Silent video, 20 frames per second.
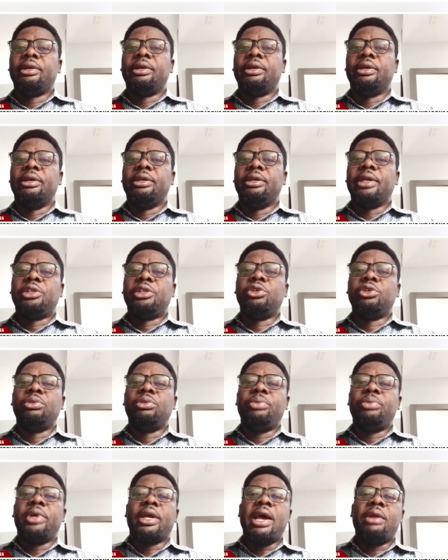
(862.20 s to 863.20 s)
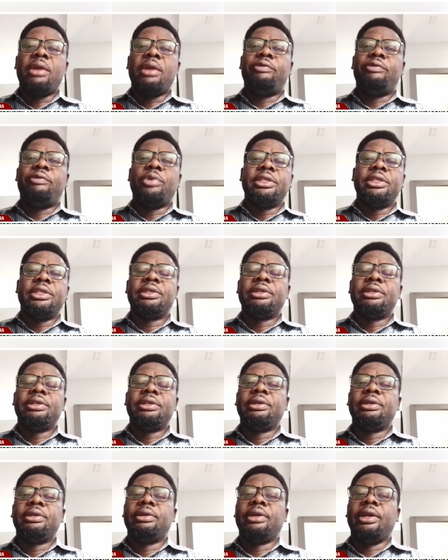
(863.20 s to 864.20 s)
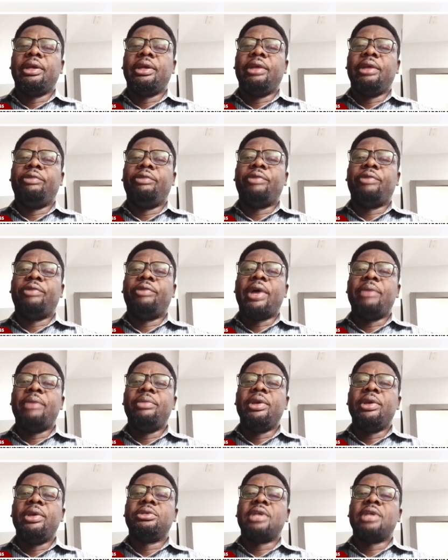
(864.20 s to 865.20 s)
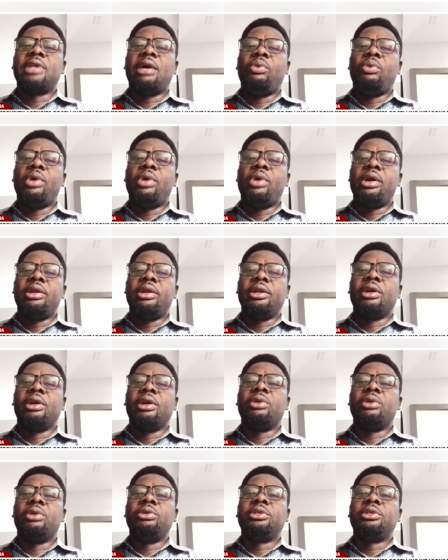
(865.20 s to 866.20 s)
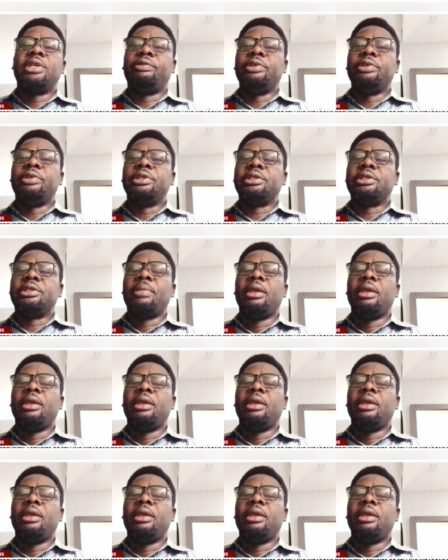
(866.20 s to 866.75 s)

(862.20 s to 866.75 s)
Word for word: there should be a kind of audit, if I may use that word in the crude sense of it.